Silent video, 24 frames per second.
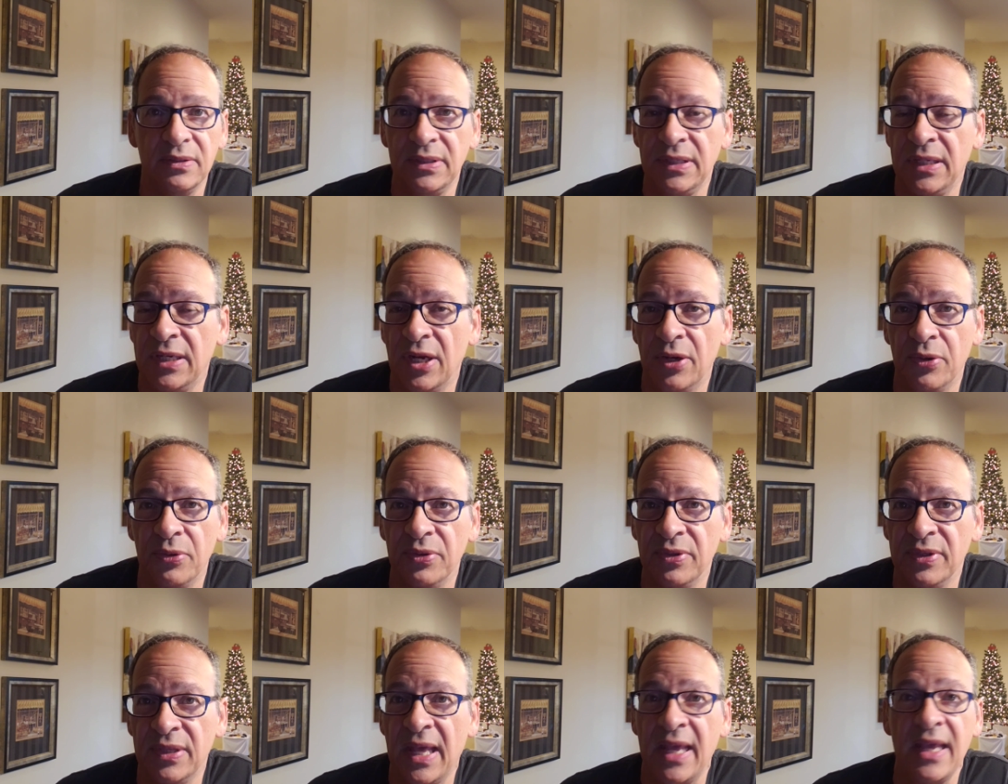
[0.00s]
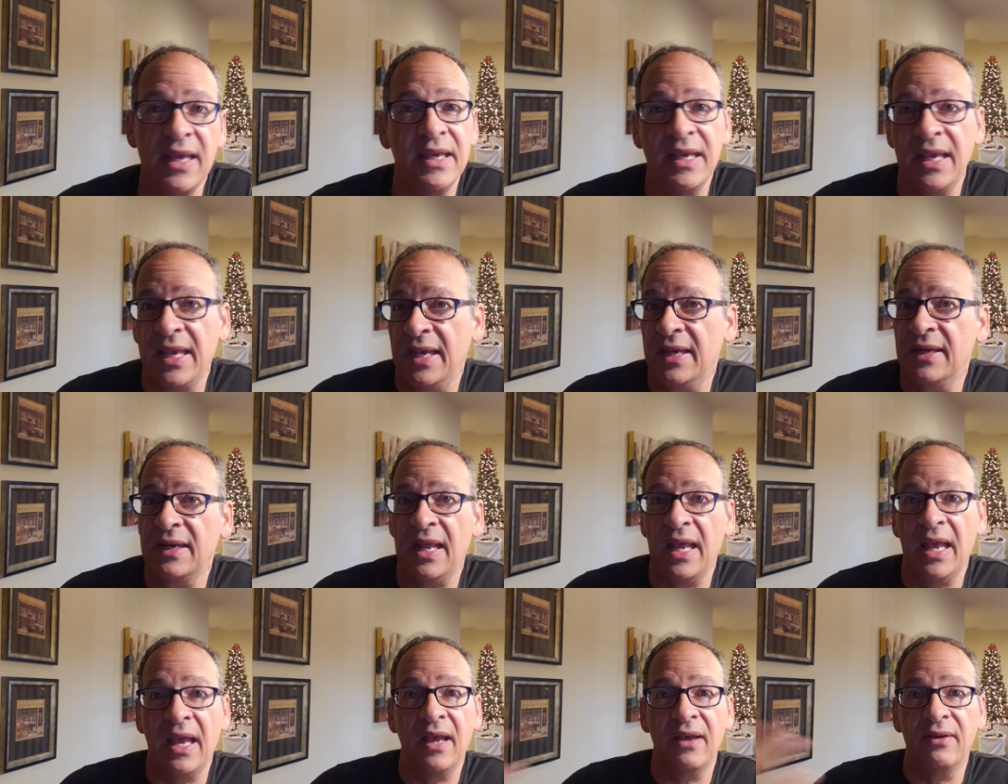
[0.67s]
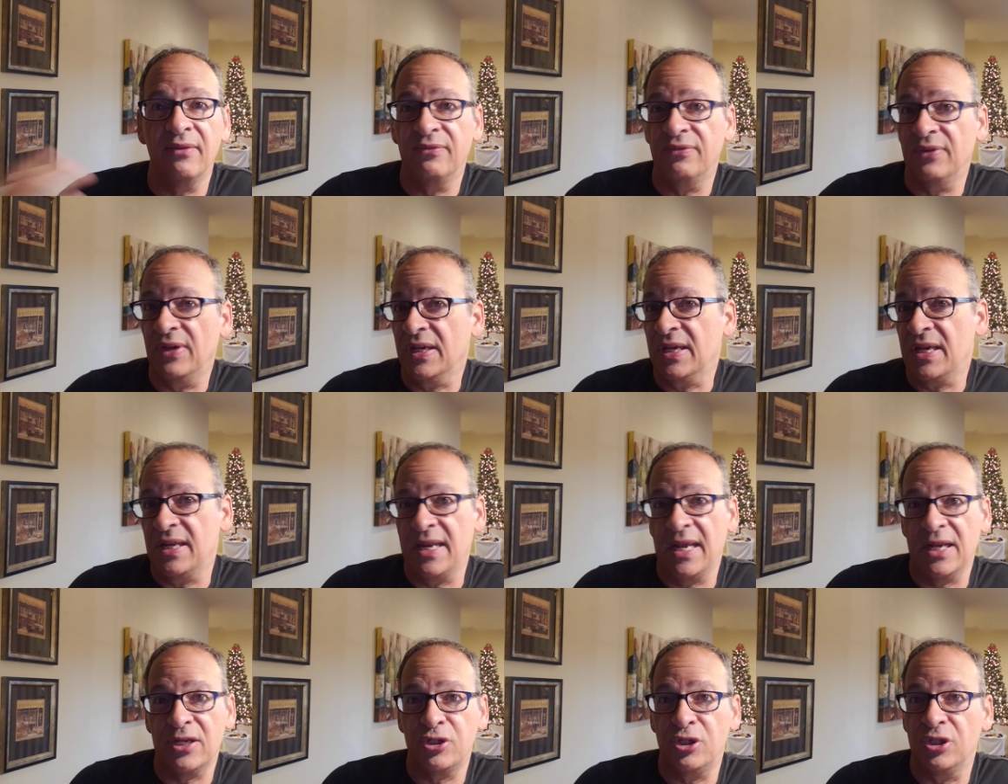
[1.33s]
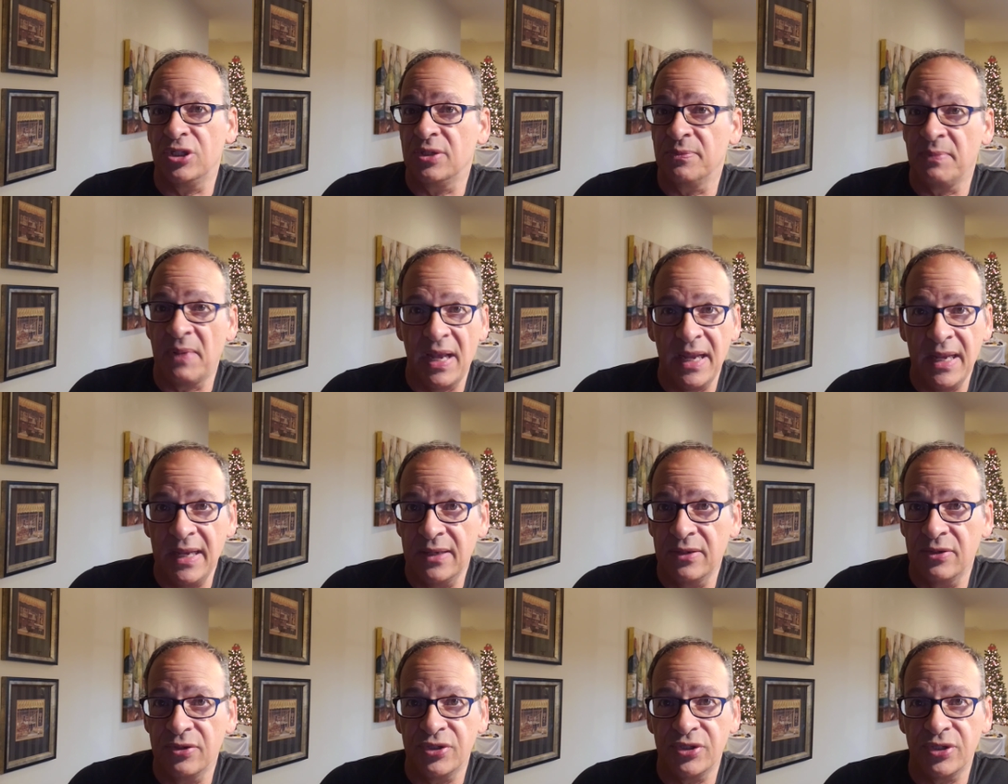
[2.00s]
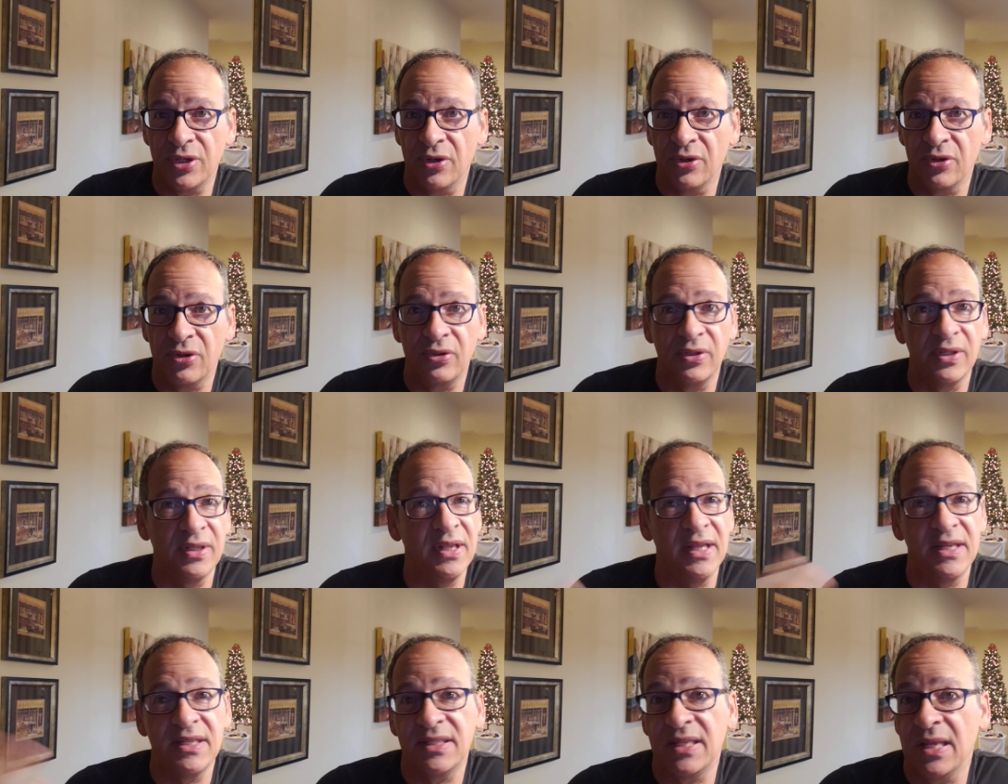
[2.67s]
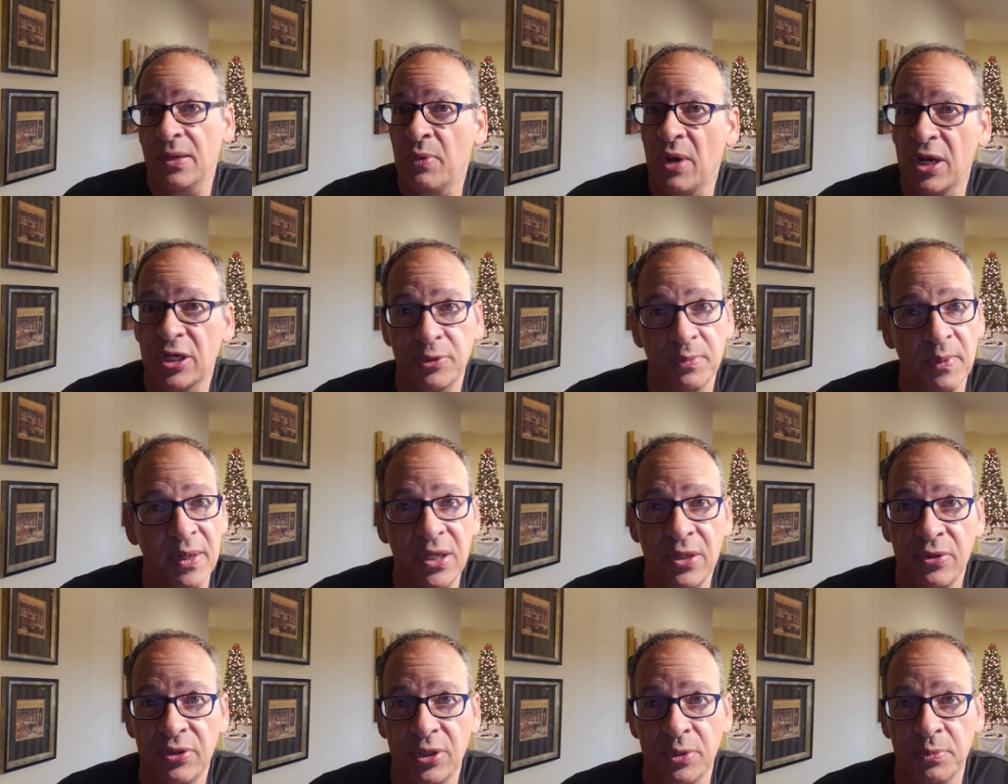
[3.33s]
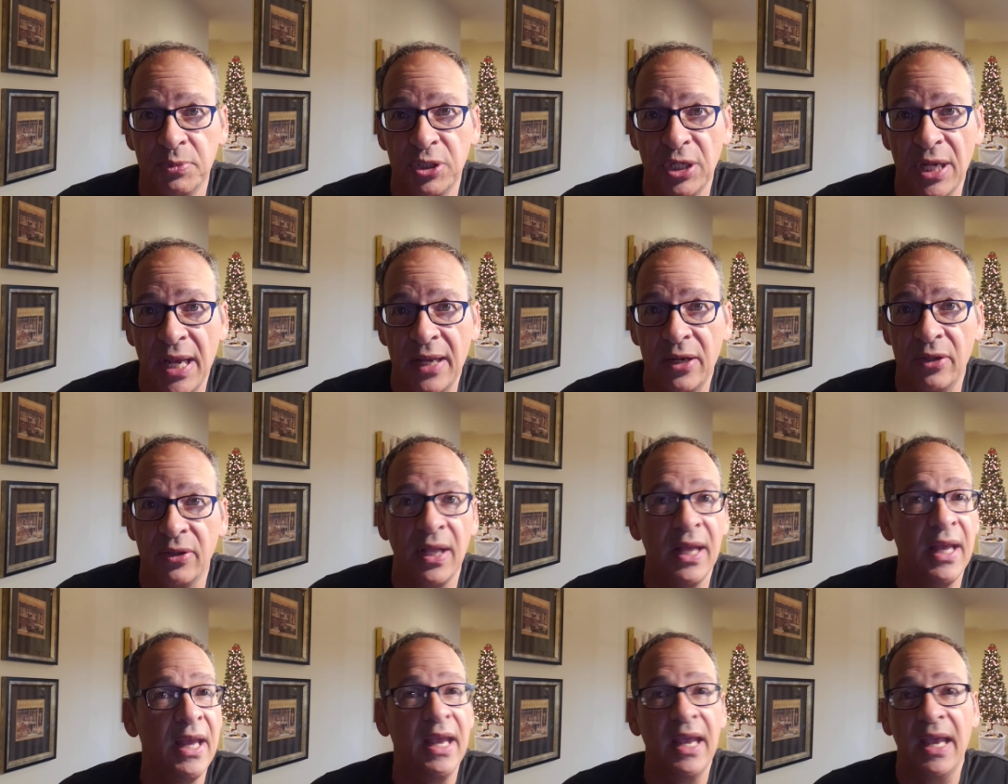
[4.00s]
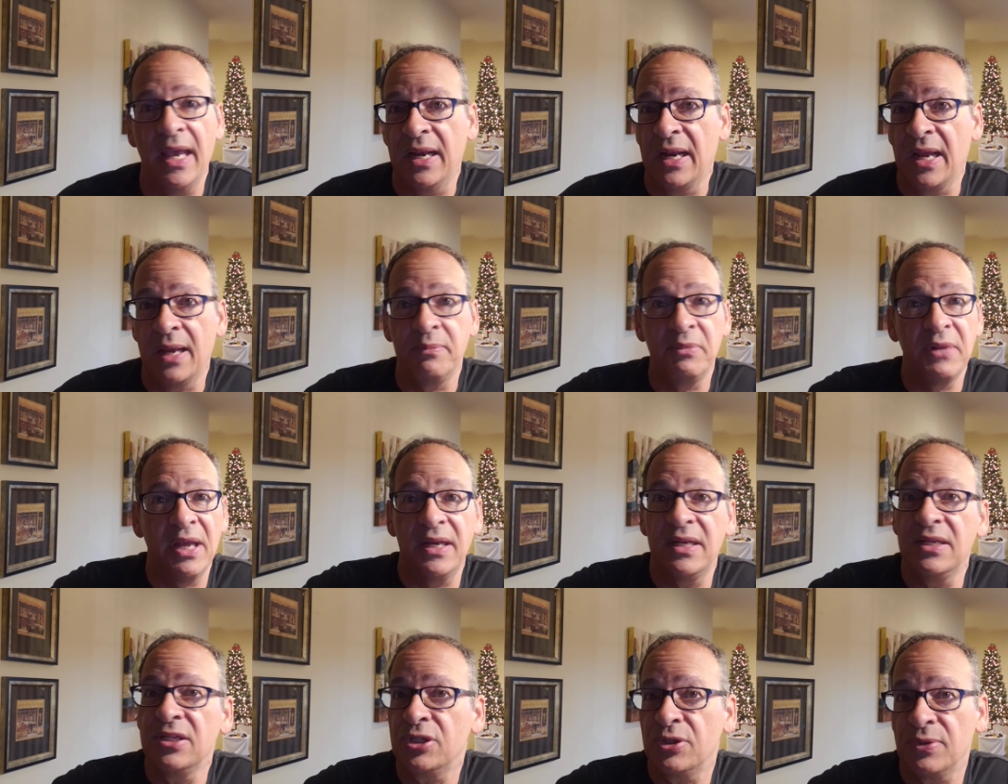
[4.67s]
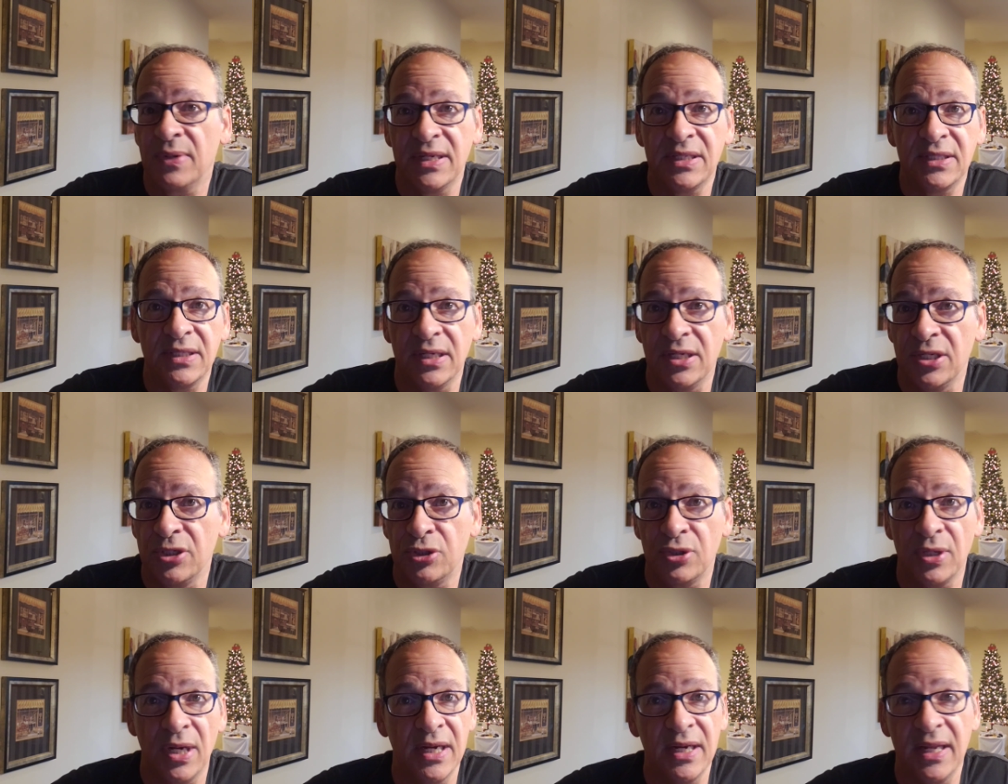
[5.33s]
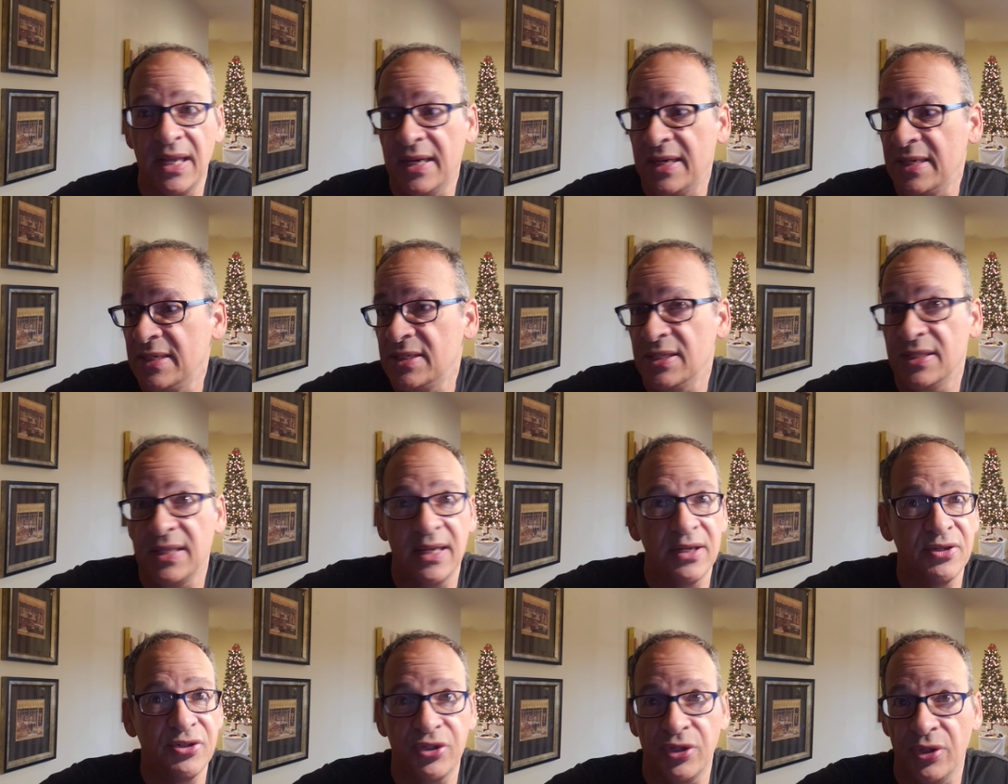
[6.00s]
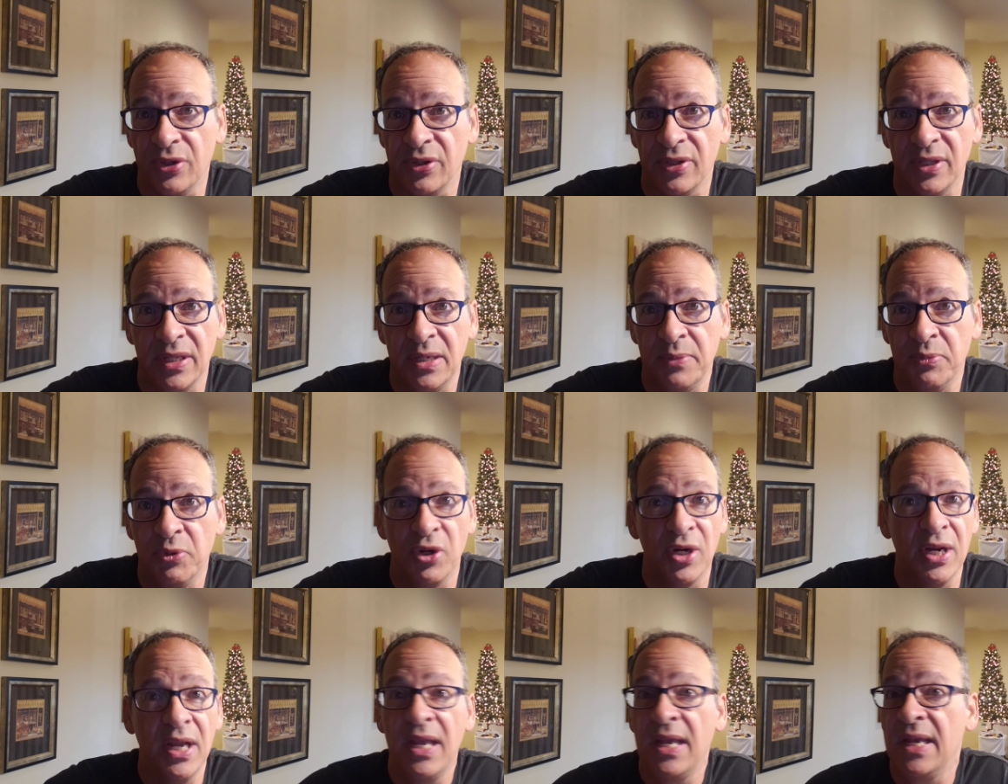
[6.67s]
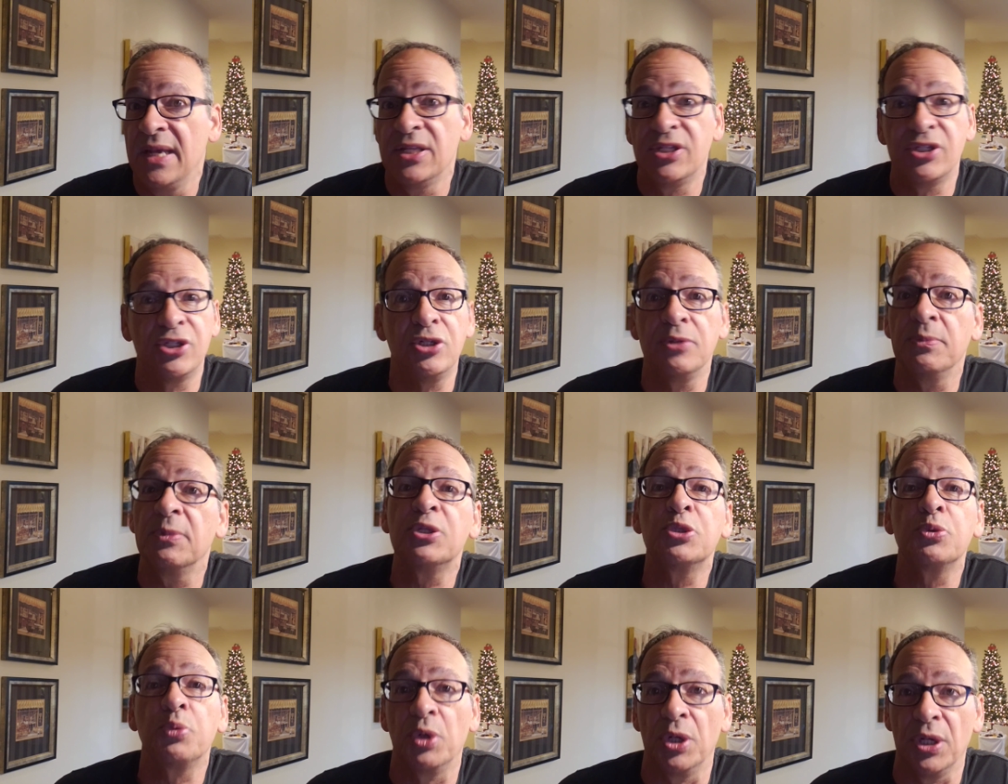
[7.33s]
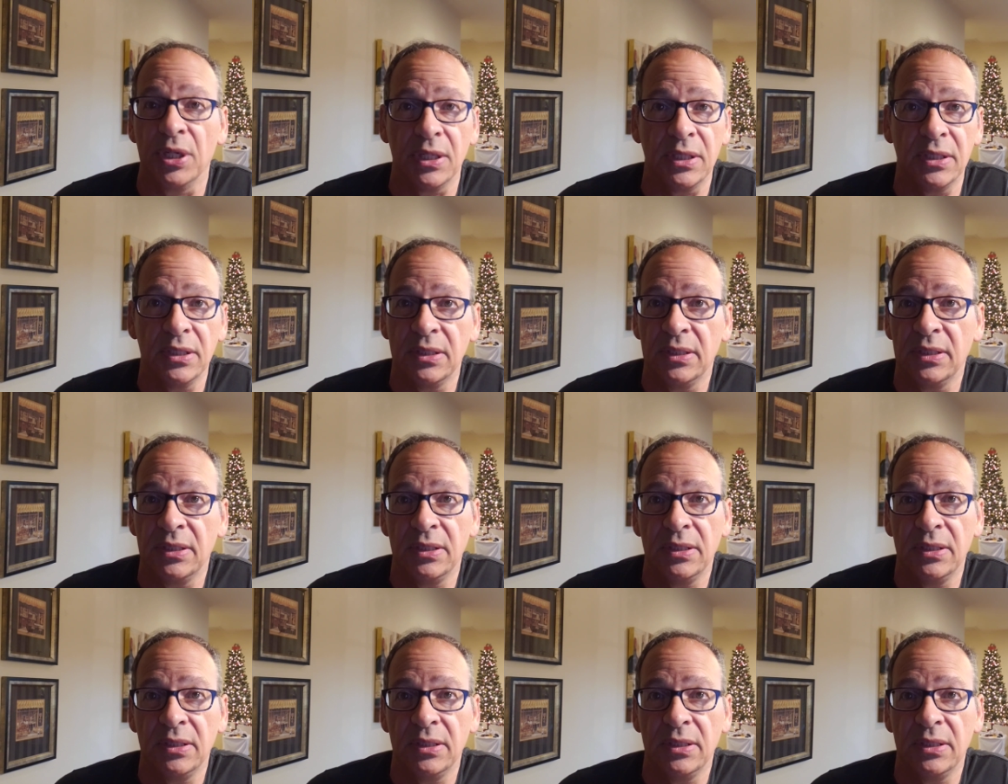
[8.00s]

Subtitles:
they can't have a connection to my inner circle unless they watch my YouTube channel, and I'm not interested in trying to get into their circle anymore. It's too much work.